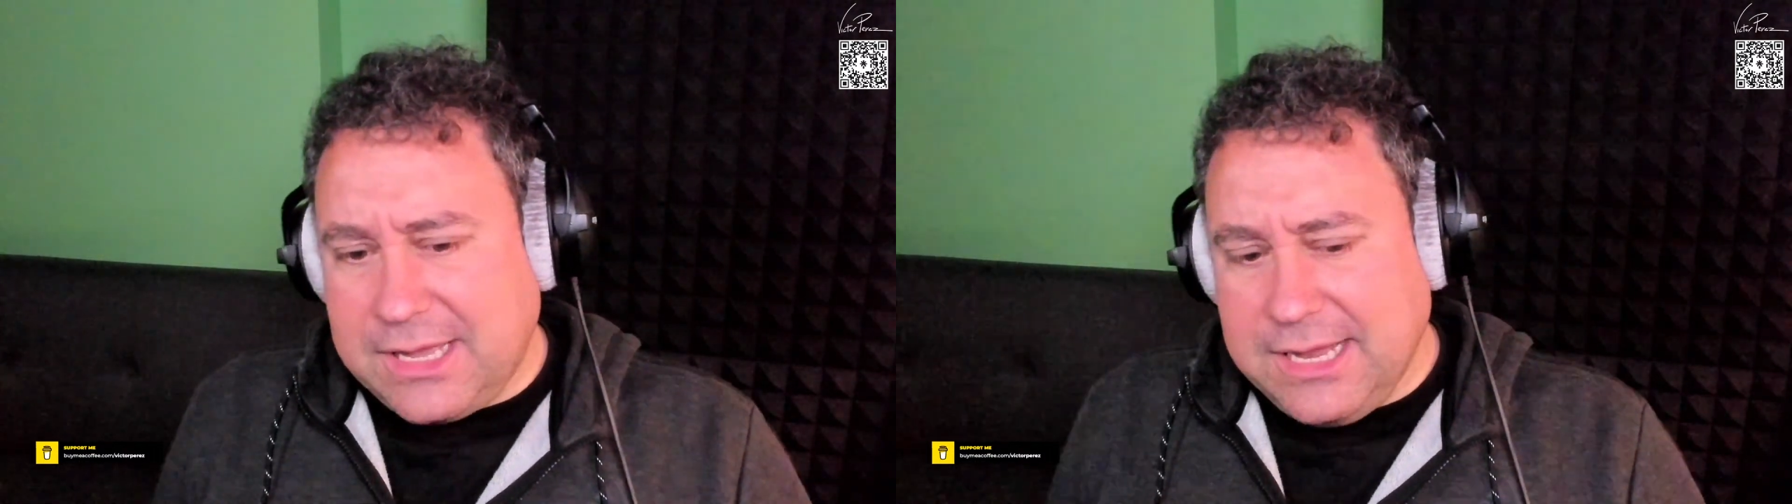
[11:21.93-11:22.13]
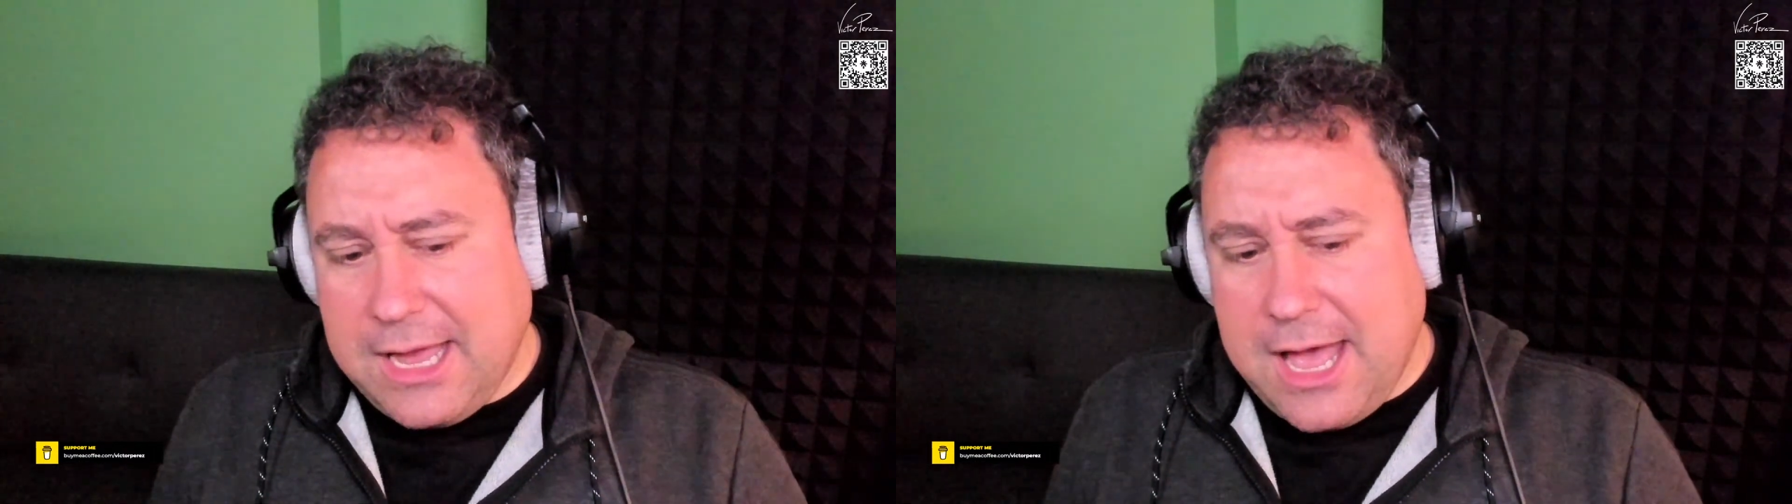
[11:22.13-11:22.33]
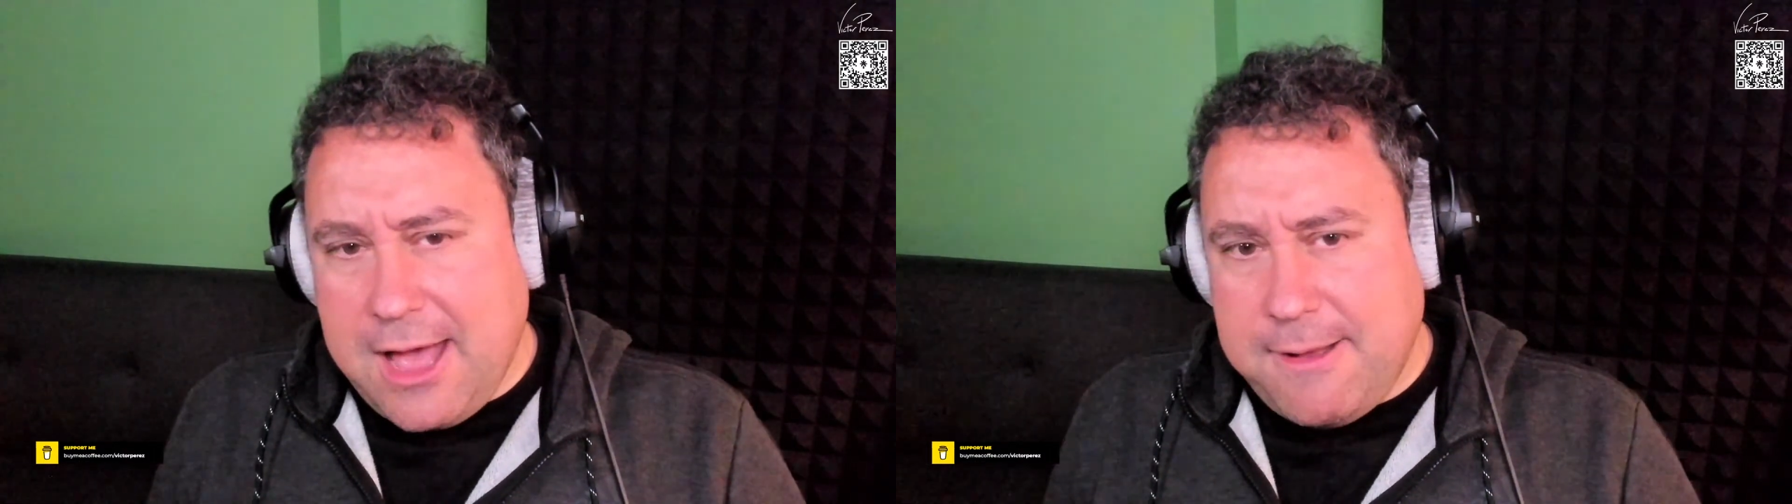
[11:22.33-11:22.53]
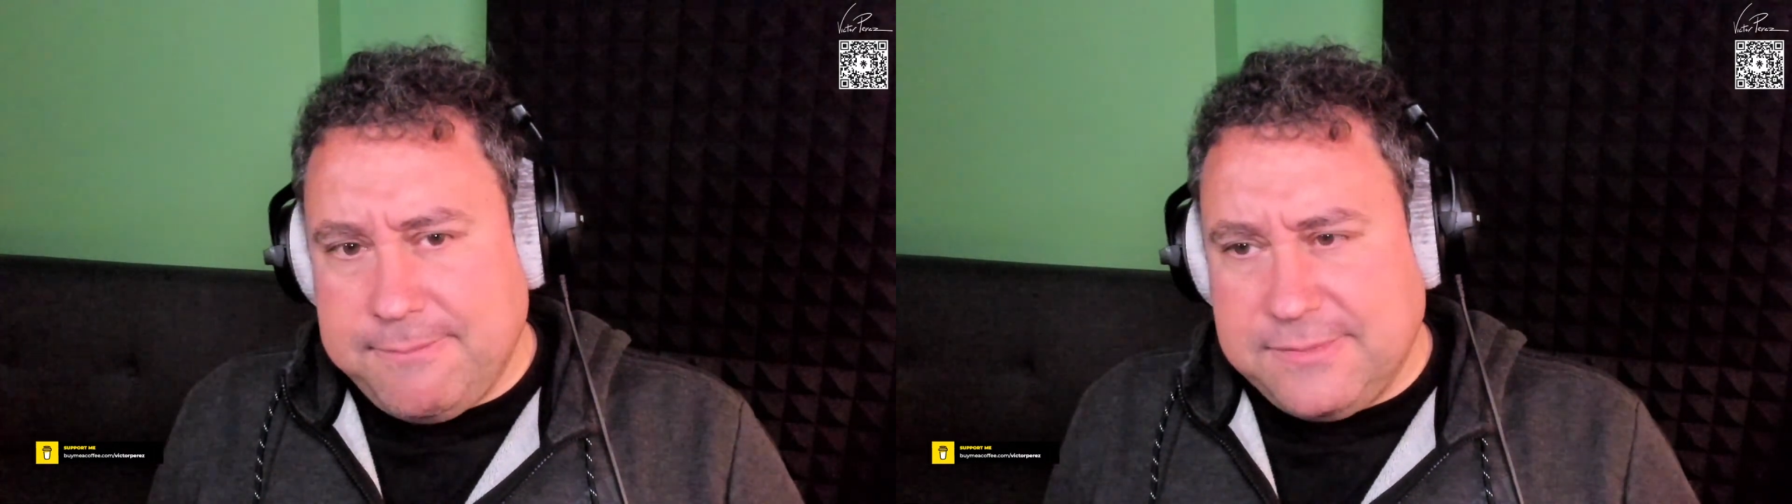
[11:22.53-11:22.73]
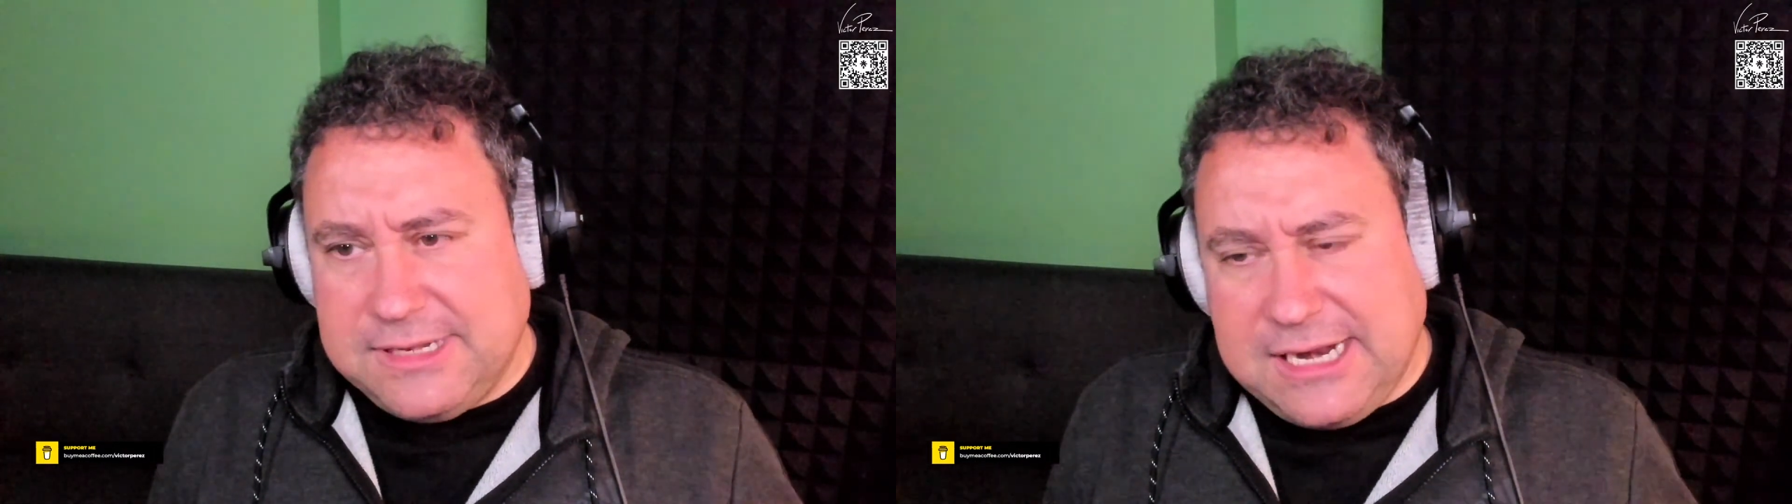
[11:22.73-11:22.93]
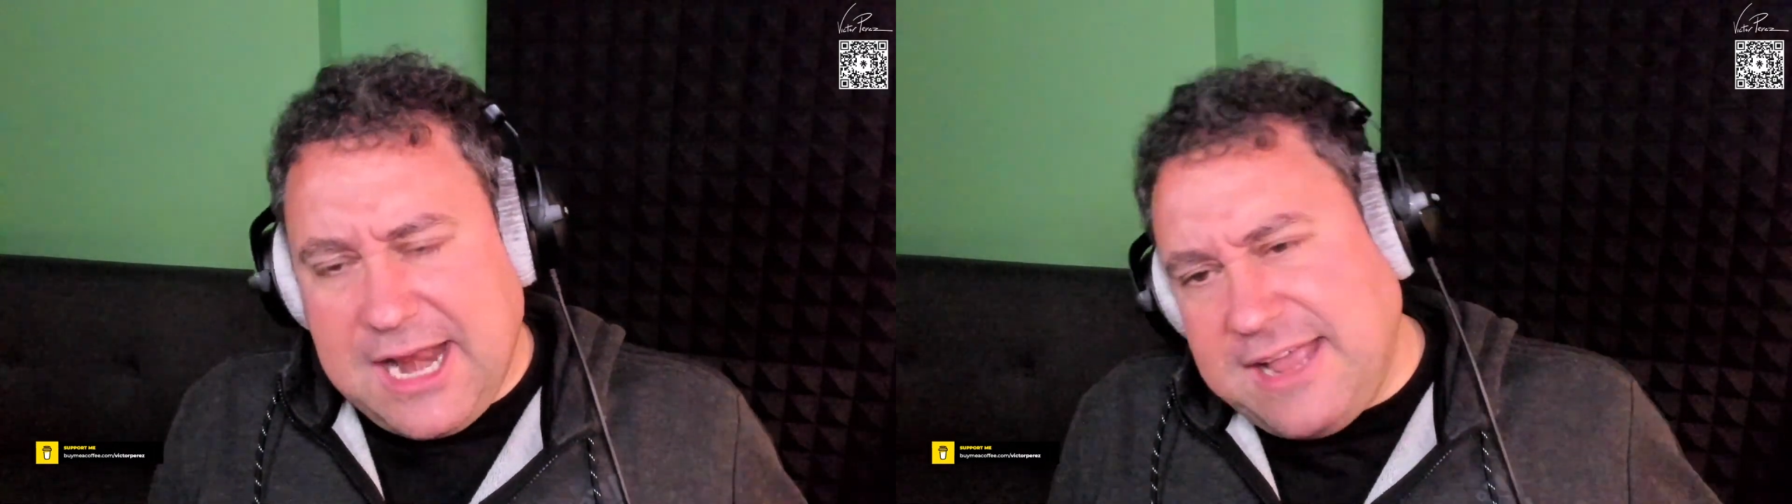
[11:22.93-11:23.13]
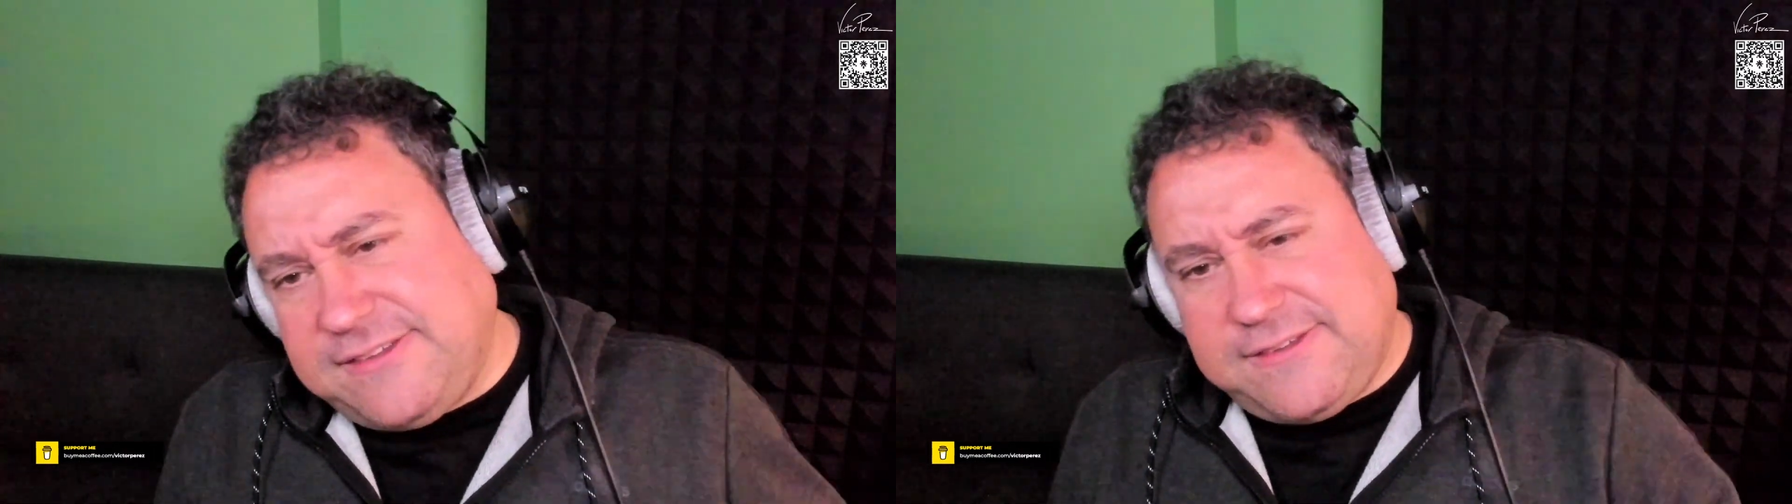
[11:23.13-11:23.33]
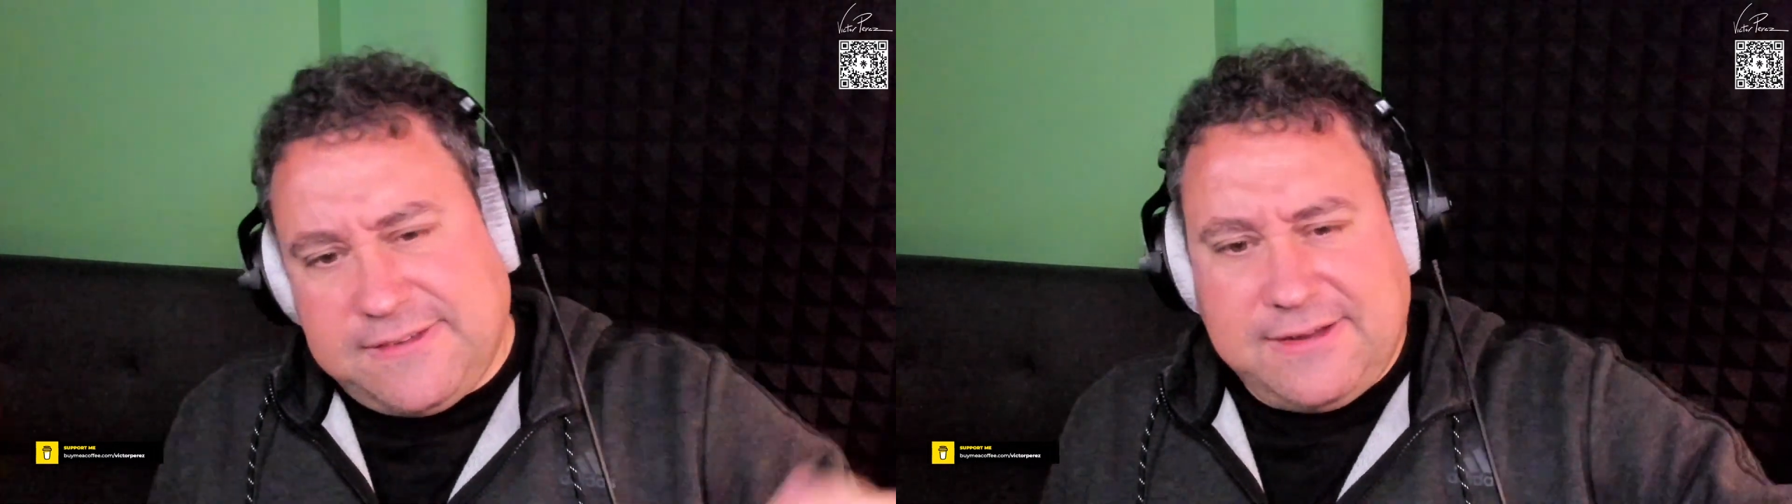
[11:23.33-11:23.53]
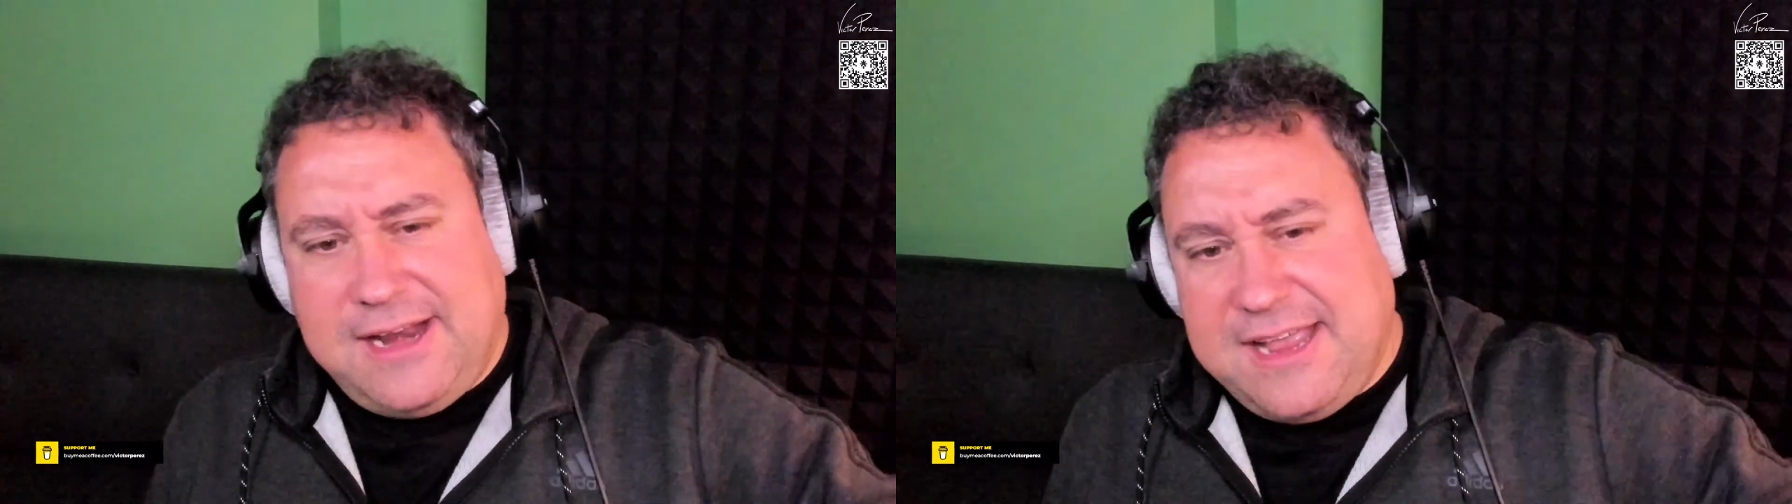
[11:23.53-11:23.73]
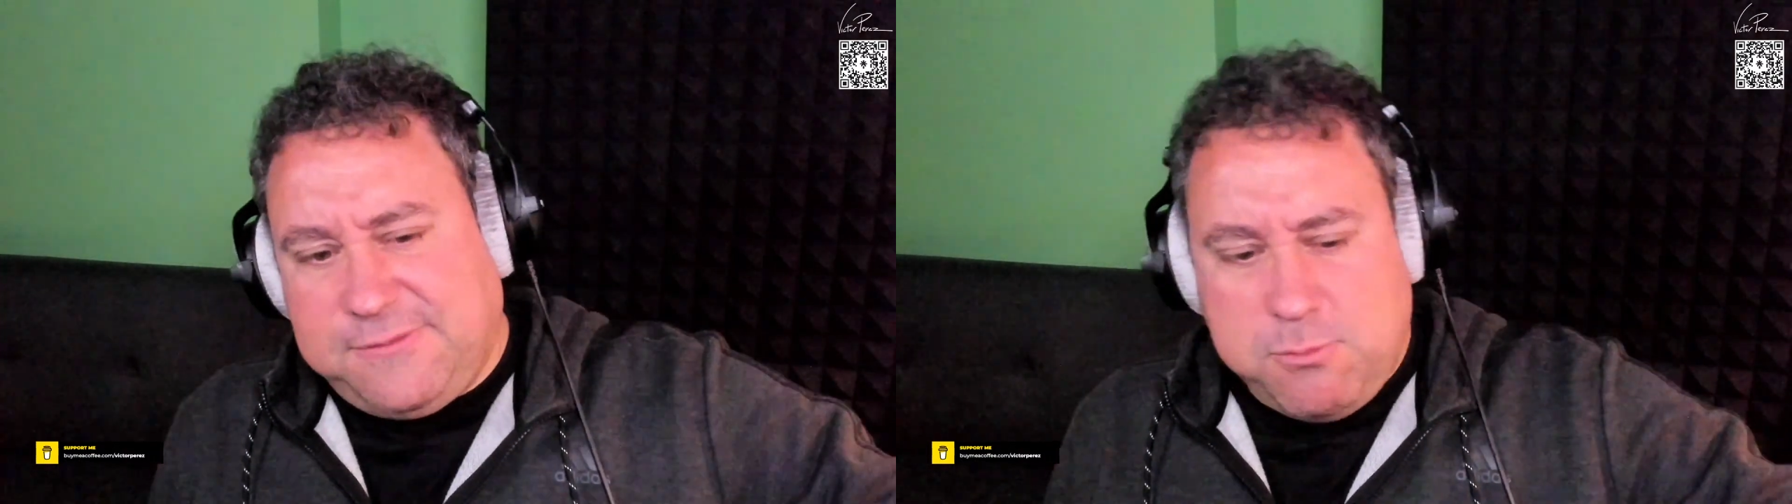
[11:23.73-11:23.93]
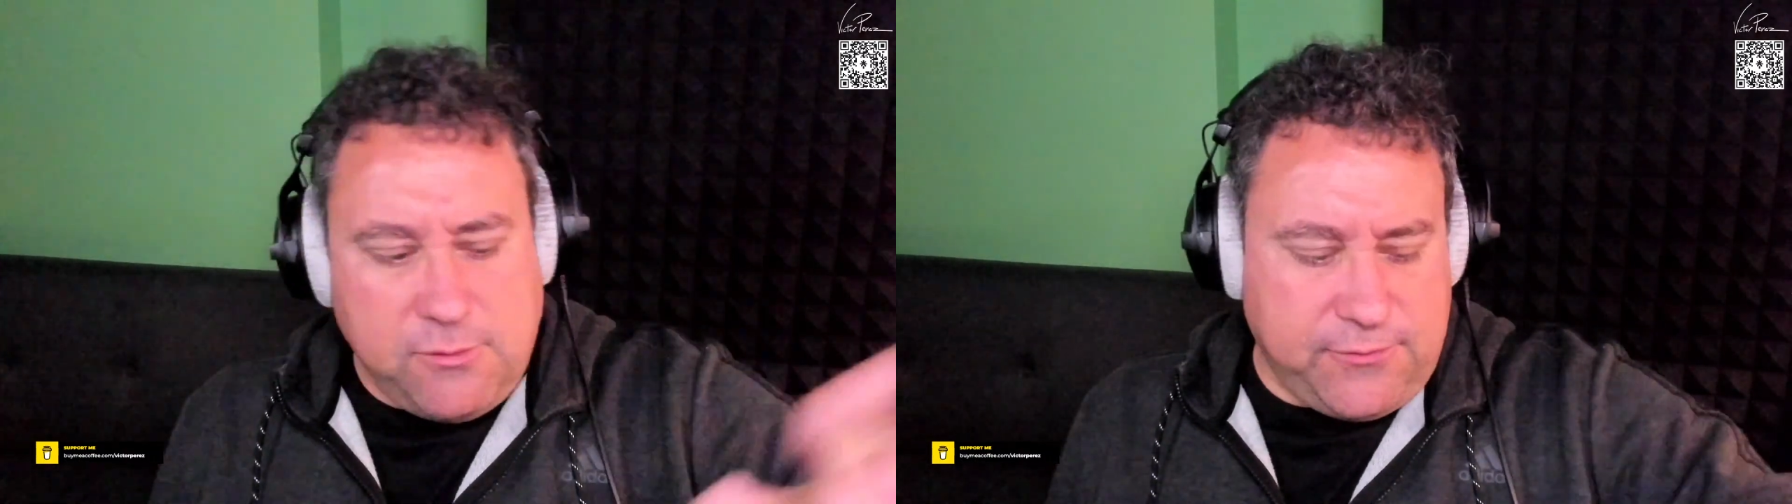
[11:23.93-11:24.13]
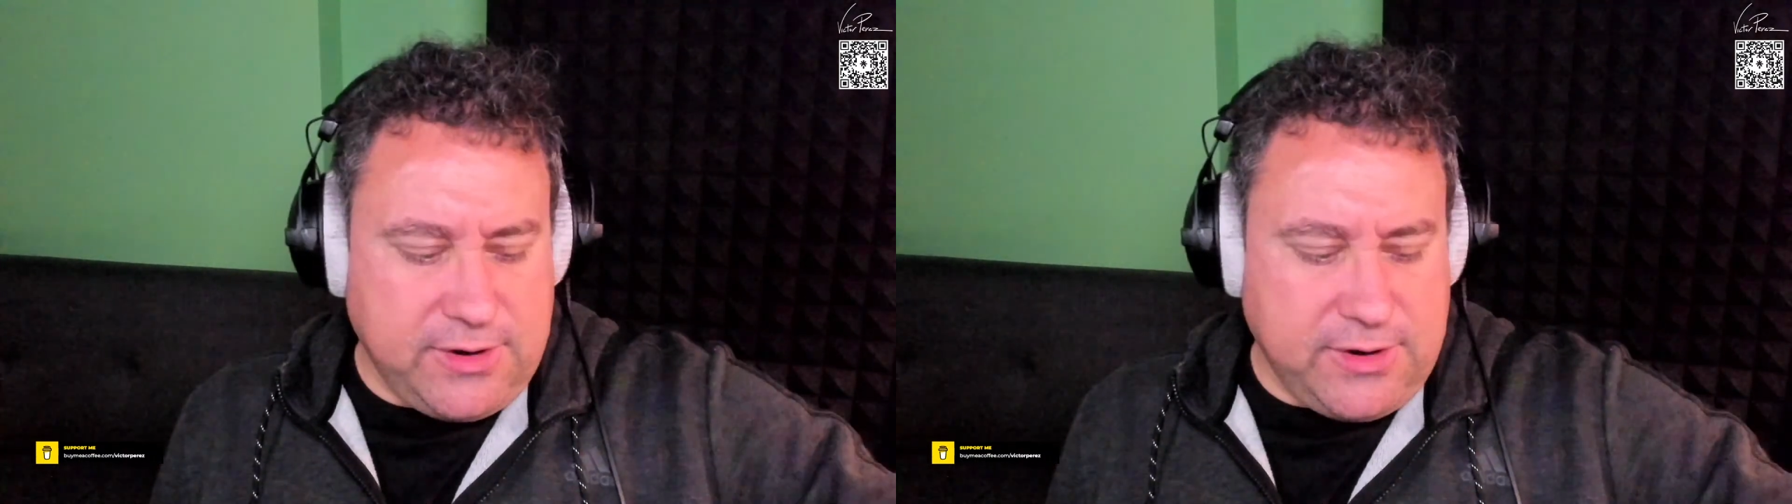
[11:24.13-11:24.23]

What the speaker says: Let's move